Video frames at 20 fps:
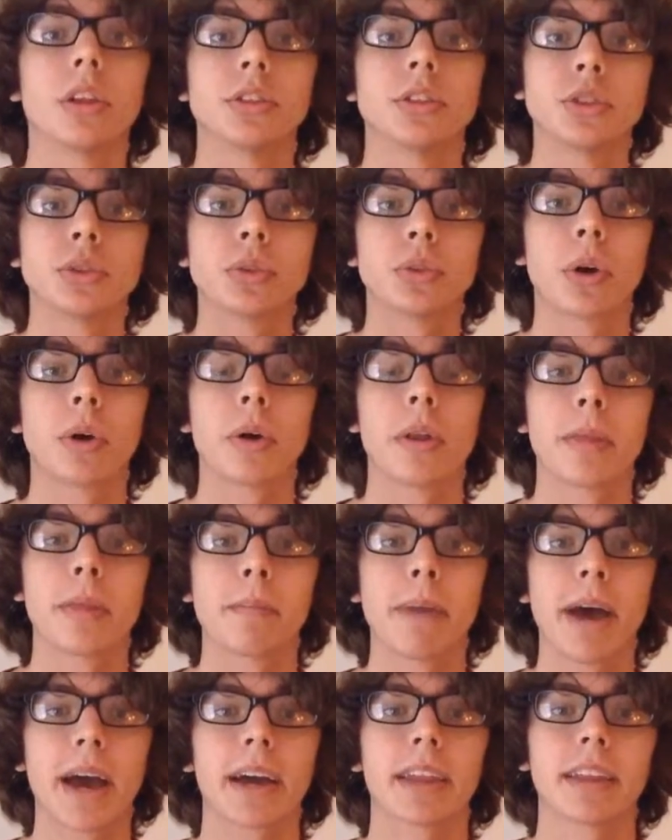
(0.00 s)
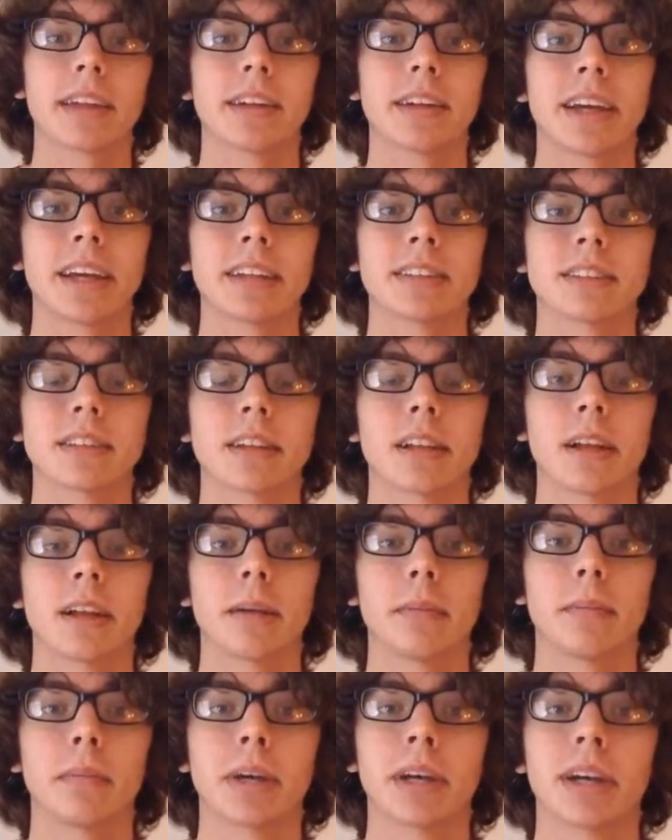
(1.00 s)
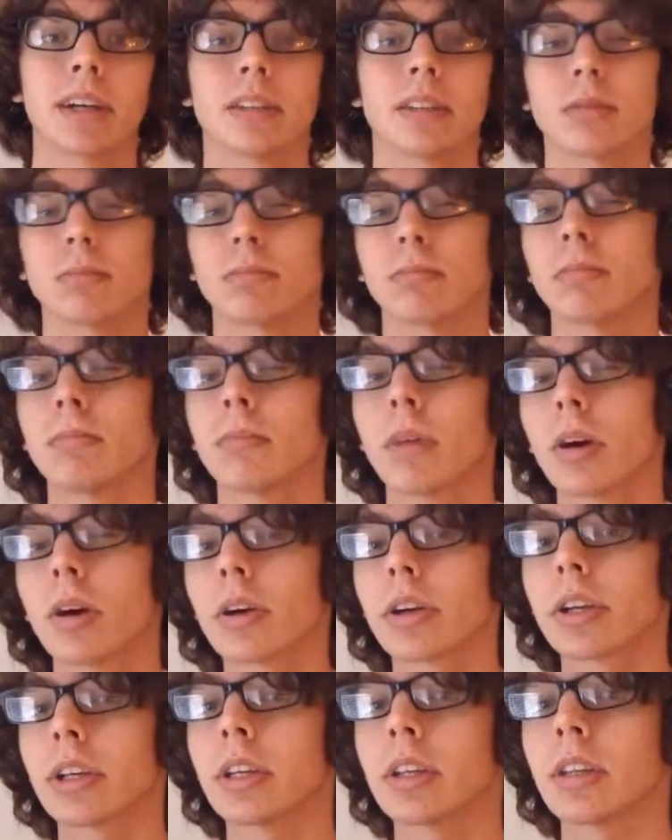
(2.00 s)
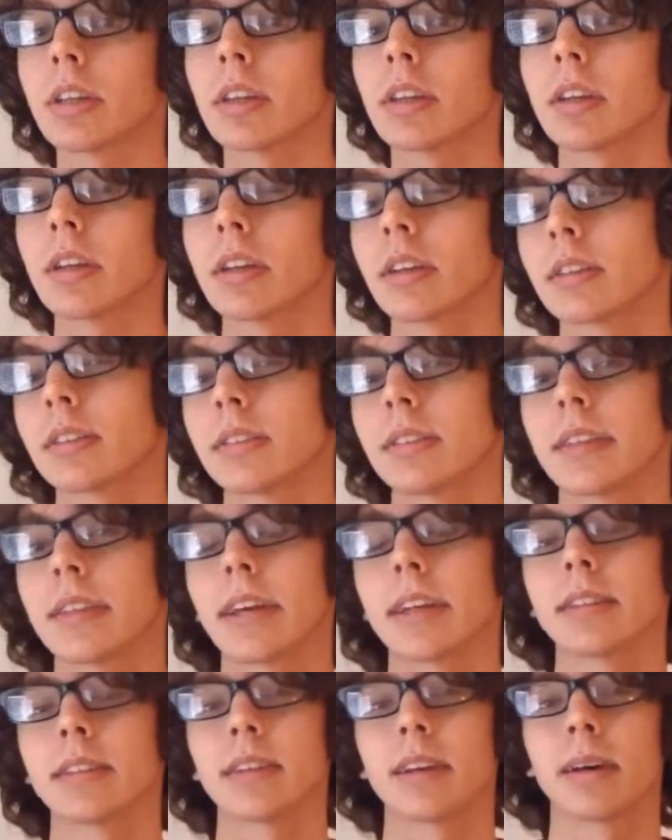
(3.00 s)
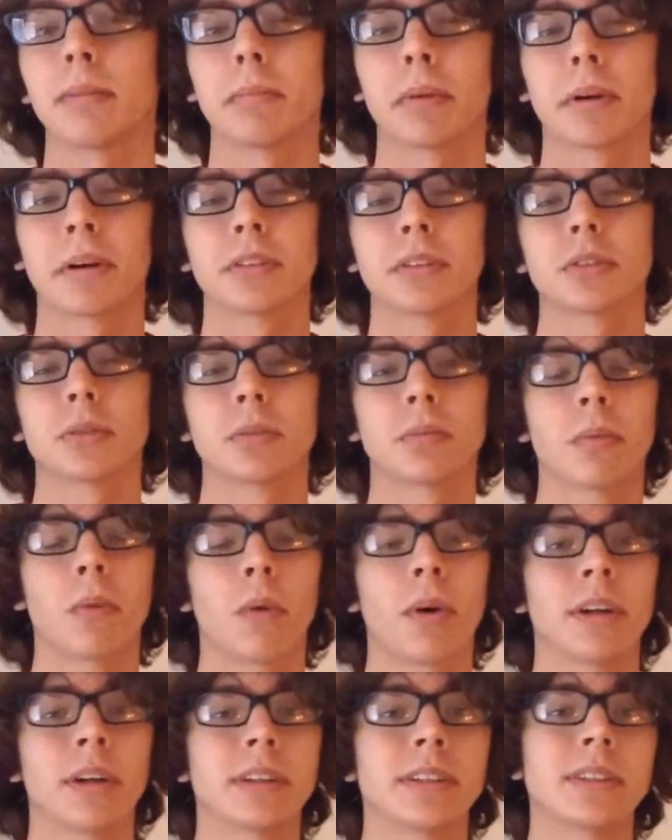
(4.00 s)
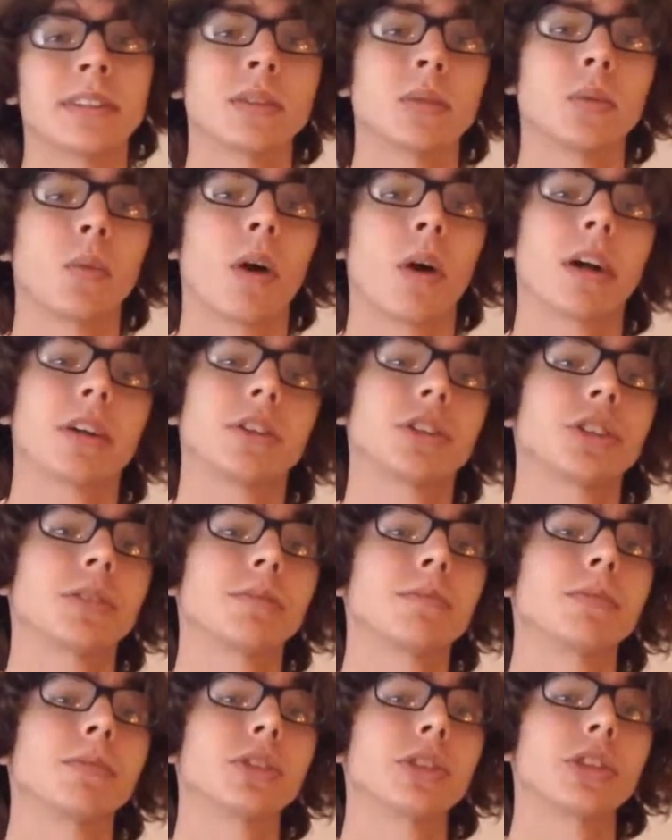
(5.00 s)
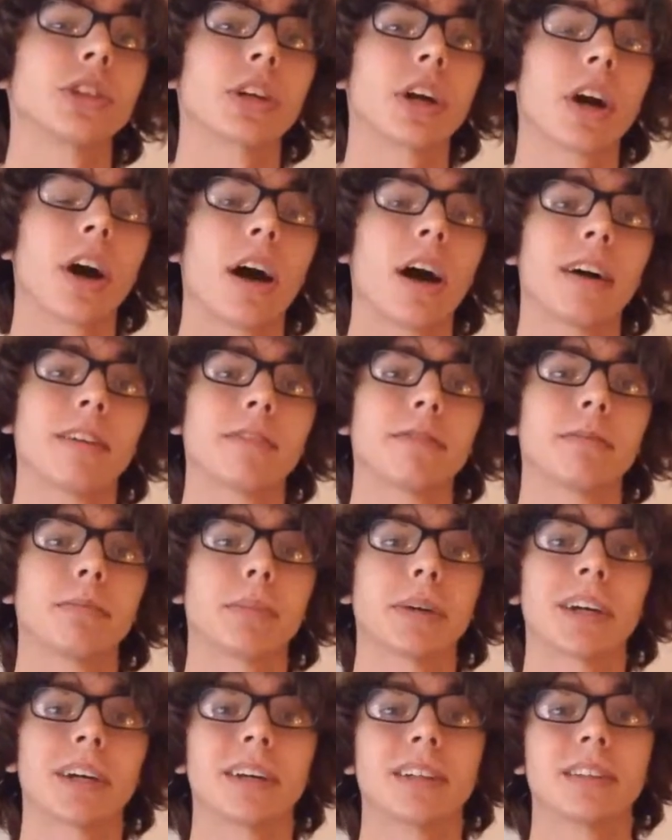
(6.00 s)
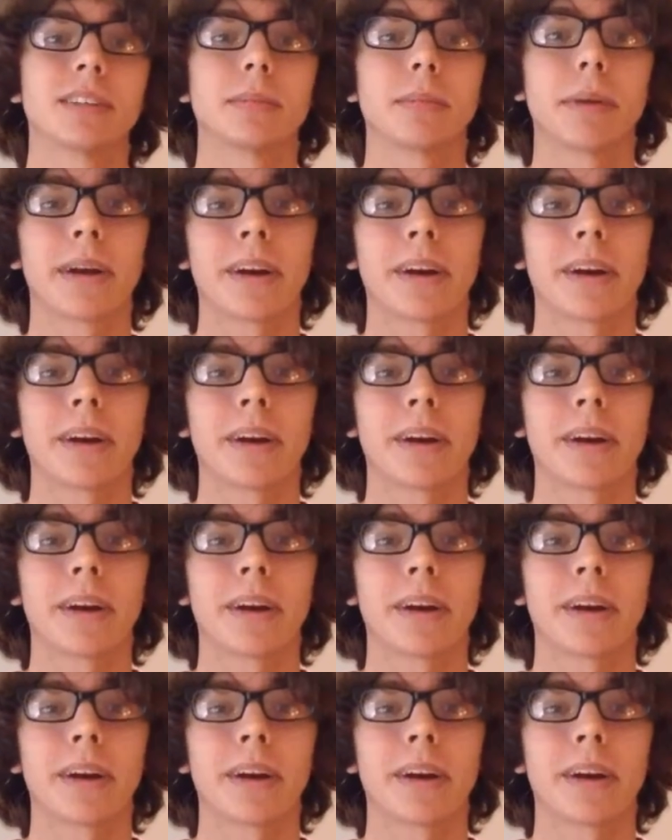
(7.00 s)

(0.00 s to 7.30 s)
The two go to the back of the dance club because Marky thinks that Burt's wanting to watch him jerk off because